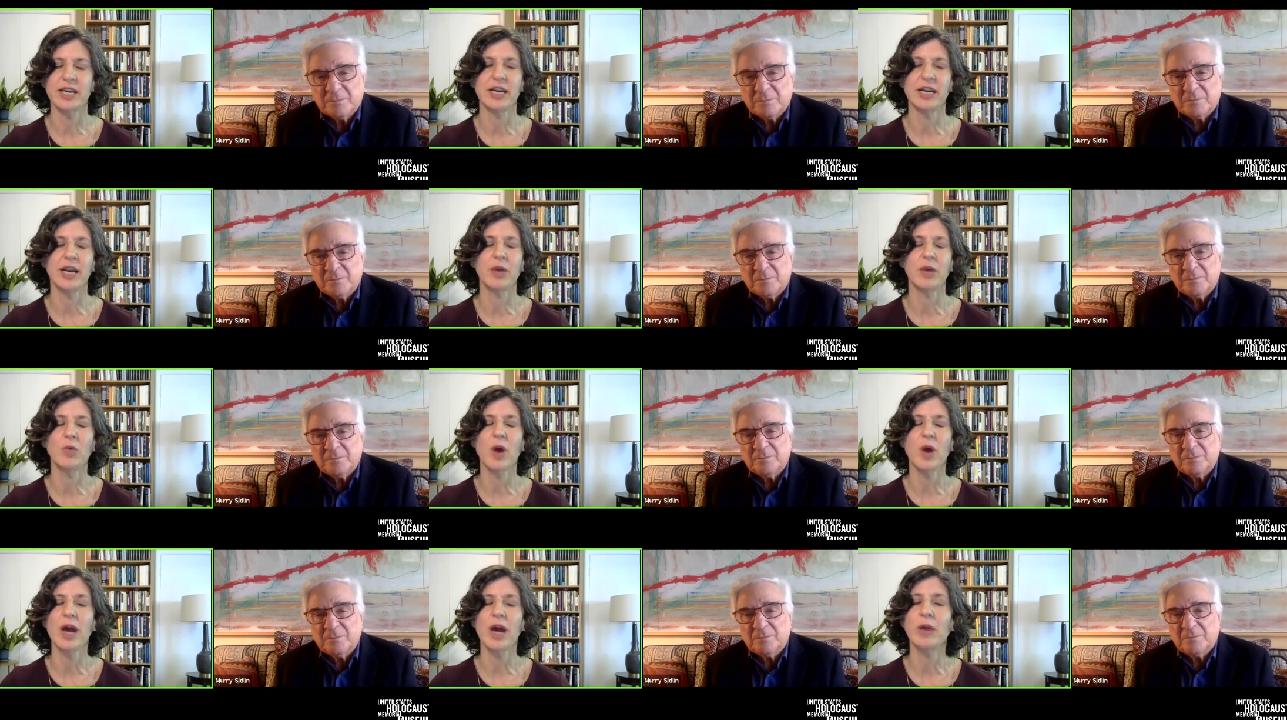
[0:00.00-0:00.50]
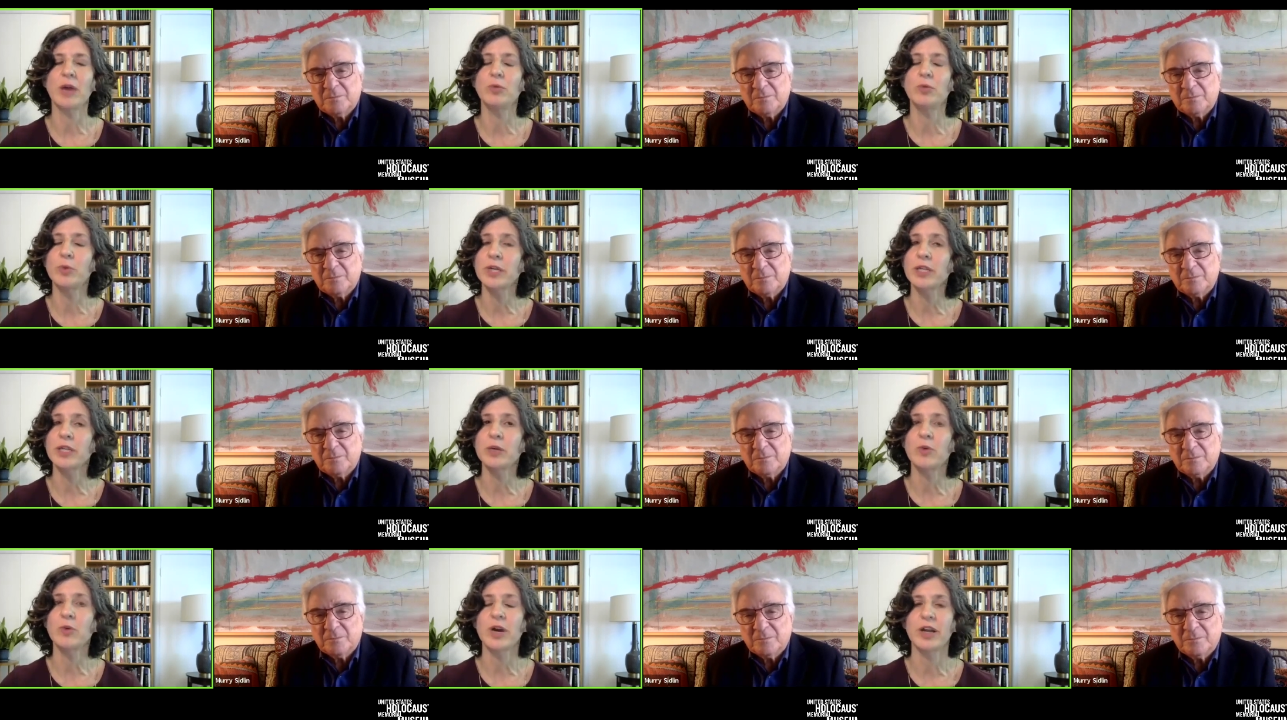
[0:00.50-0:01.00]
Speaker 1: And I, I
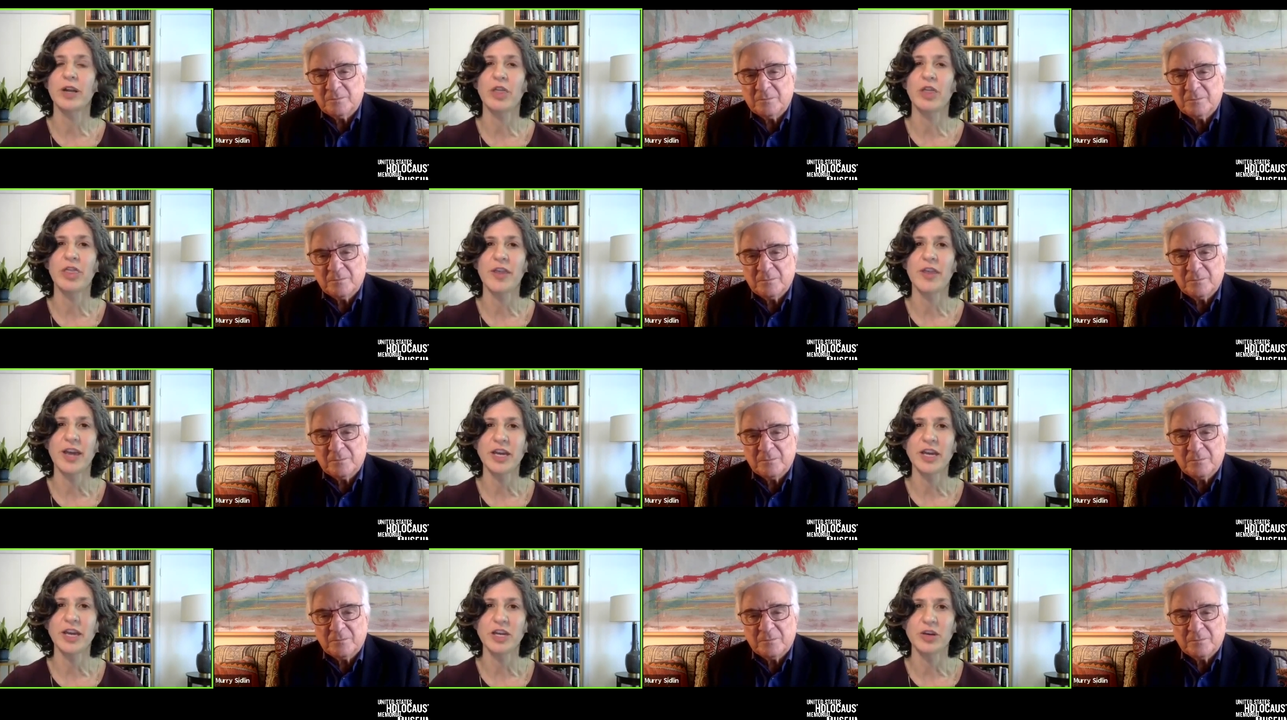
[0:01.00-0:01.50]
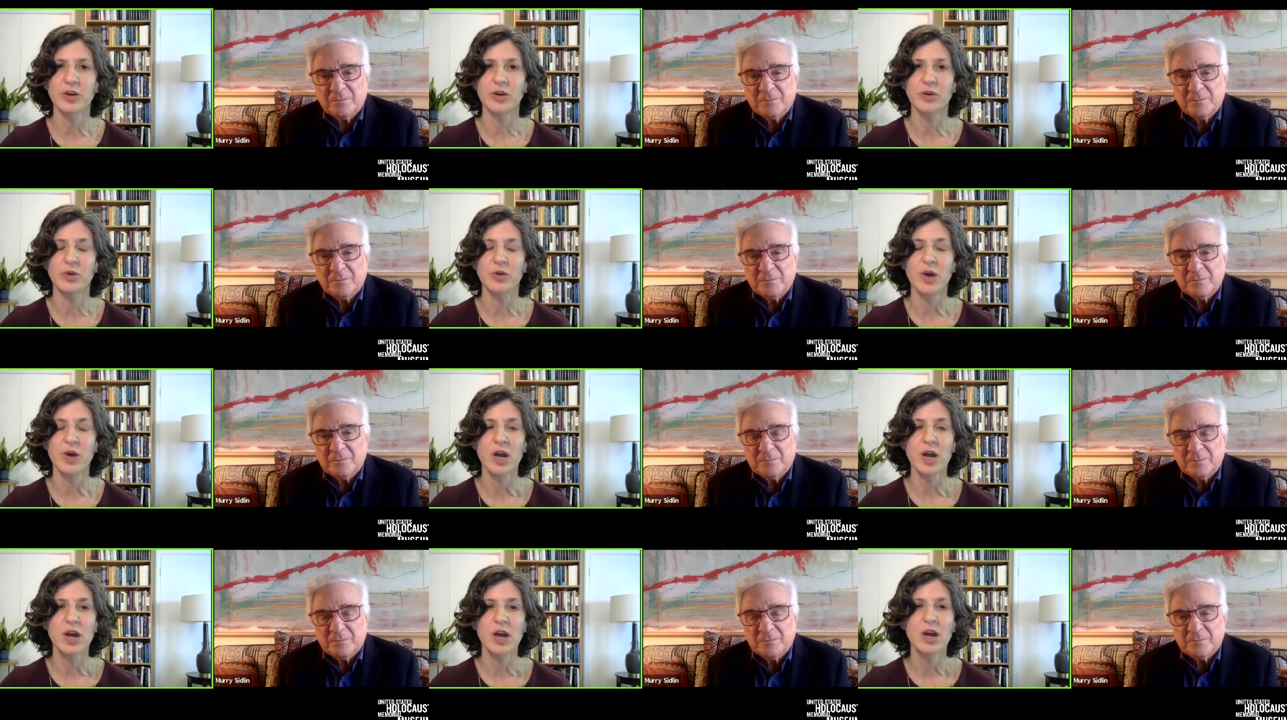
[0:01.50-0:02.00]
really want to thank you
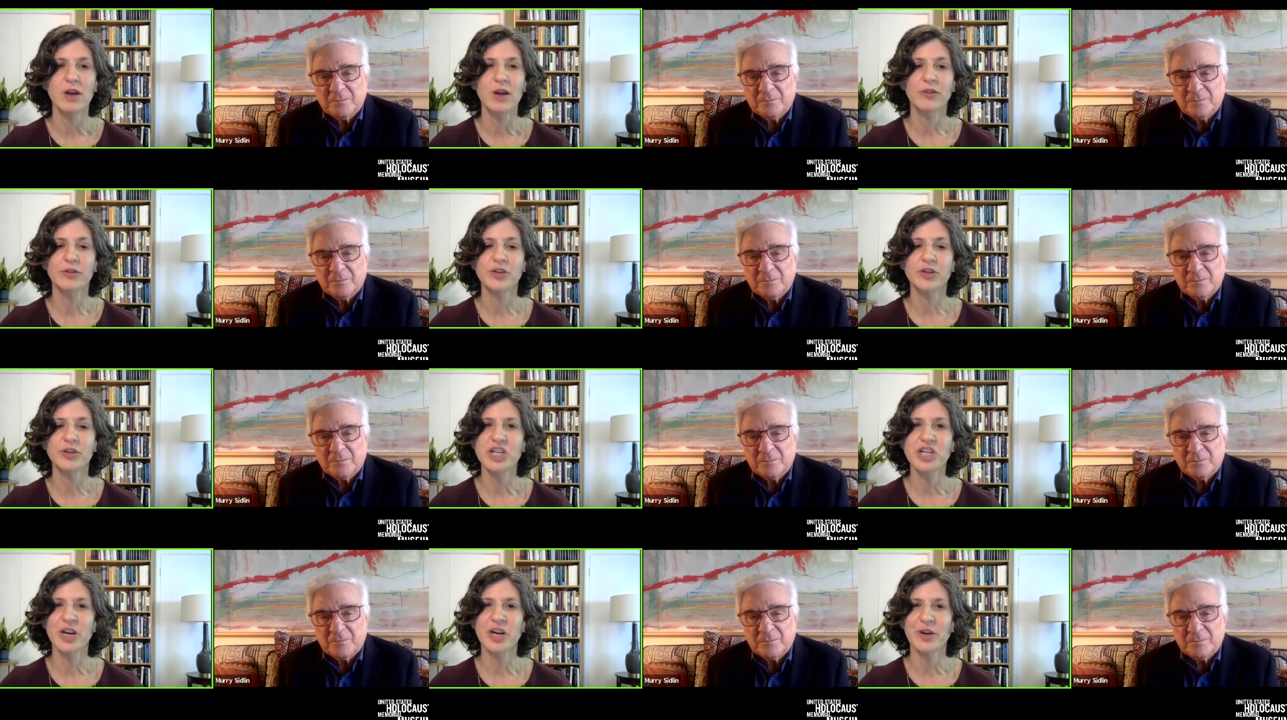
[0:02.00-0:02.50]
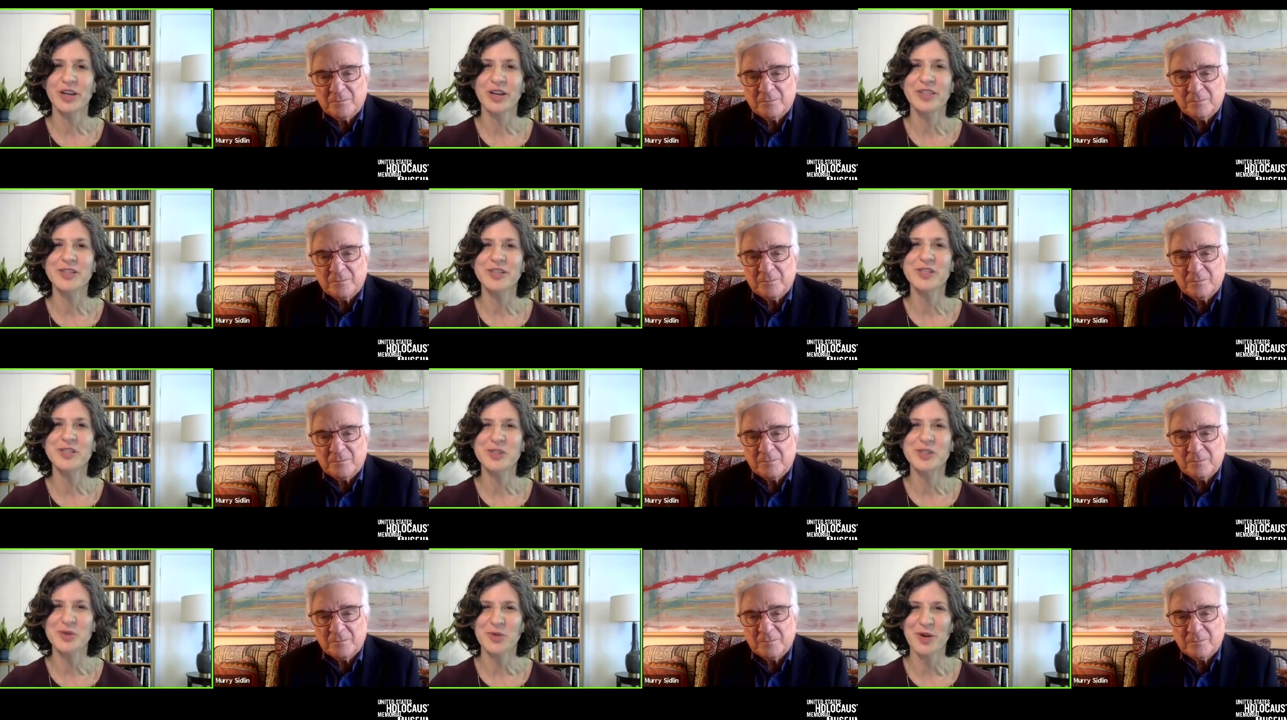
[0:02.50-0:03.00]
for sharing
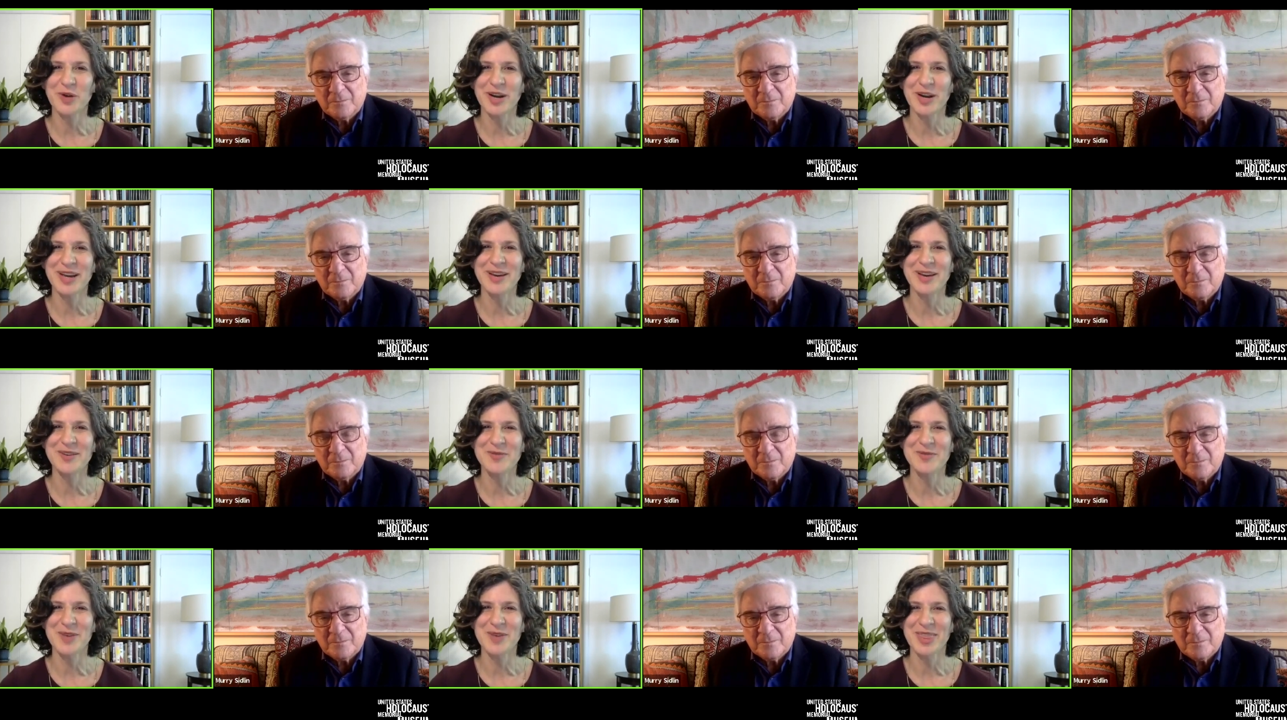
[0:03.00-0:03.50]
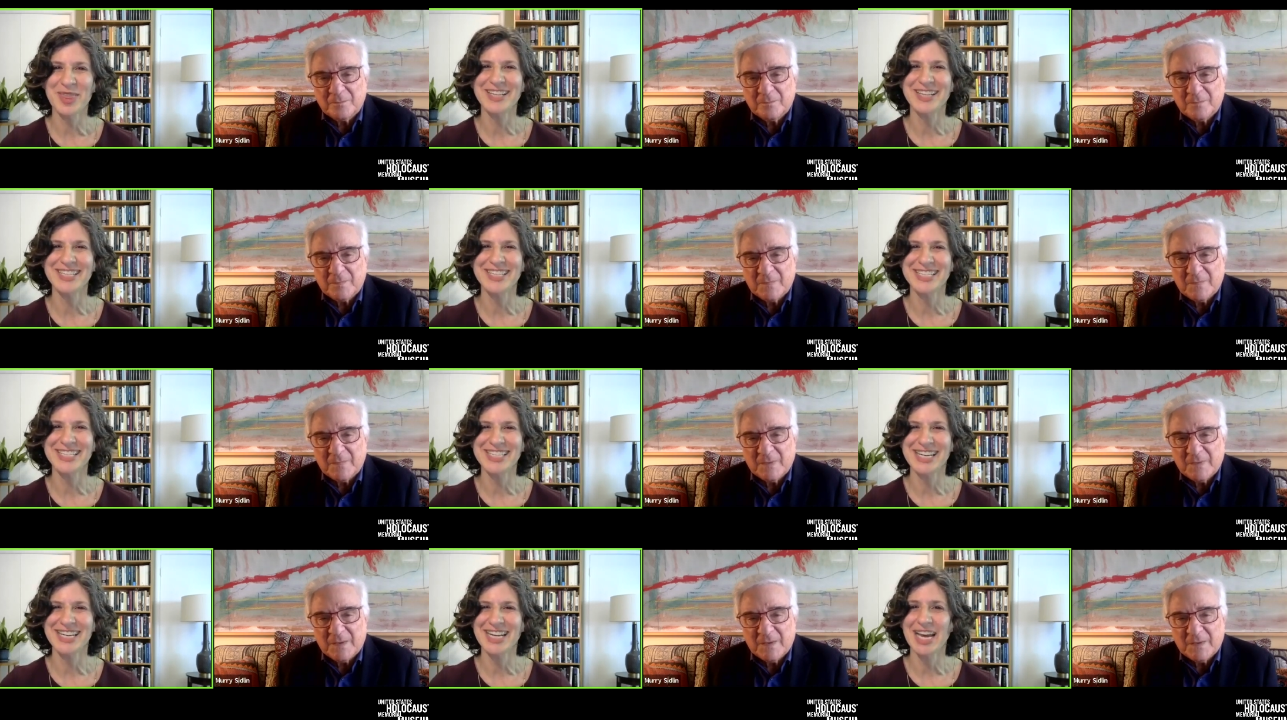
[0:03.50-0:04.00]
this story with
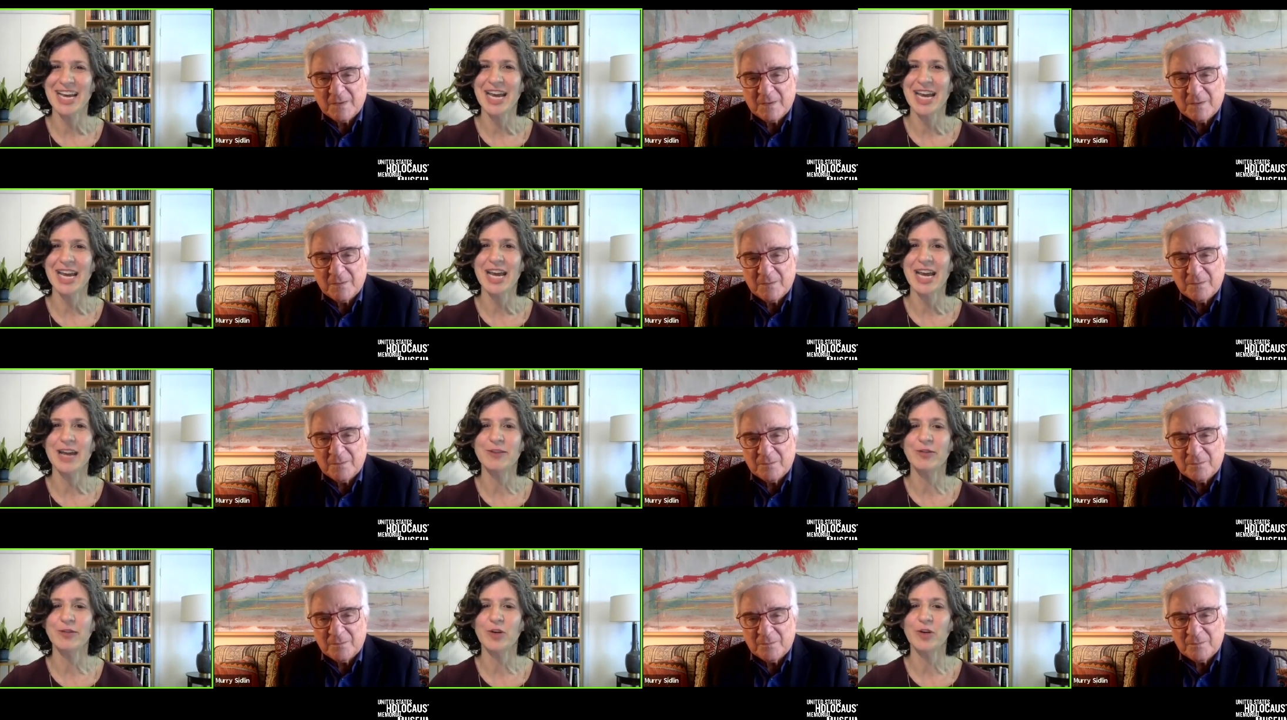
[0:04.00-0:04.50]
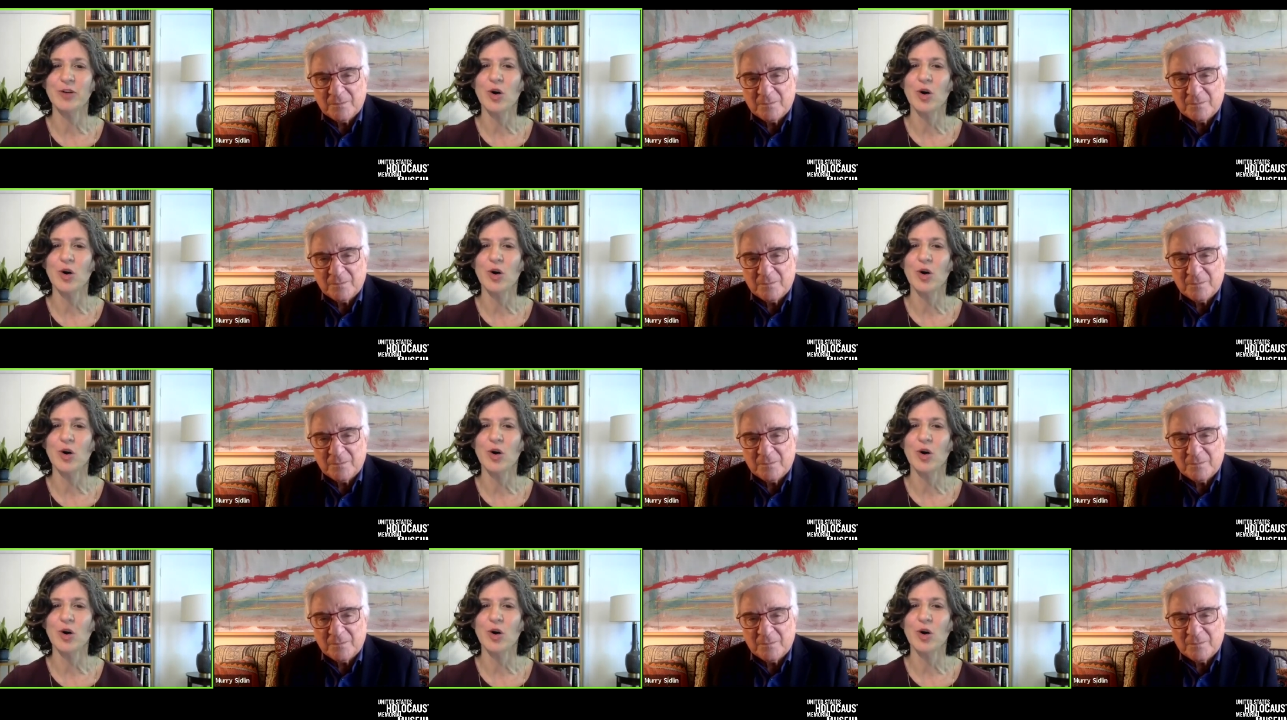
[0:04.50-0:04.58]
us today and for